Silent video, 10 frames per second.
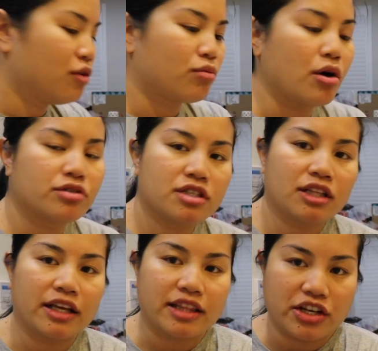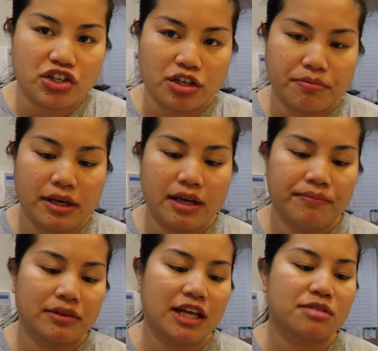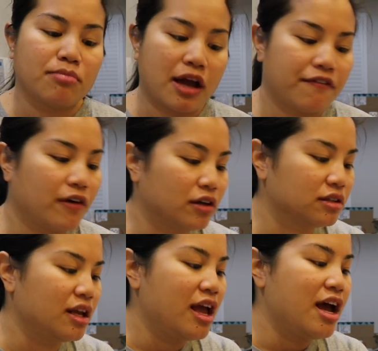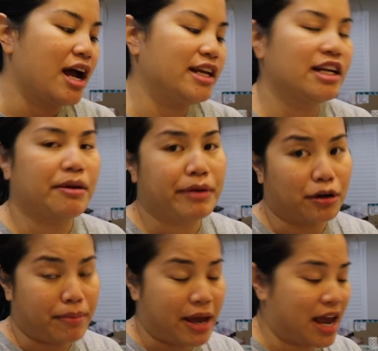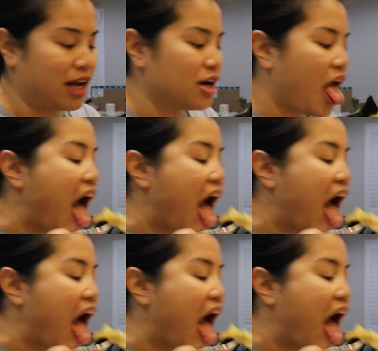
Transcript: roasted like they should be. That's my fault. I needed a bigger pan.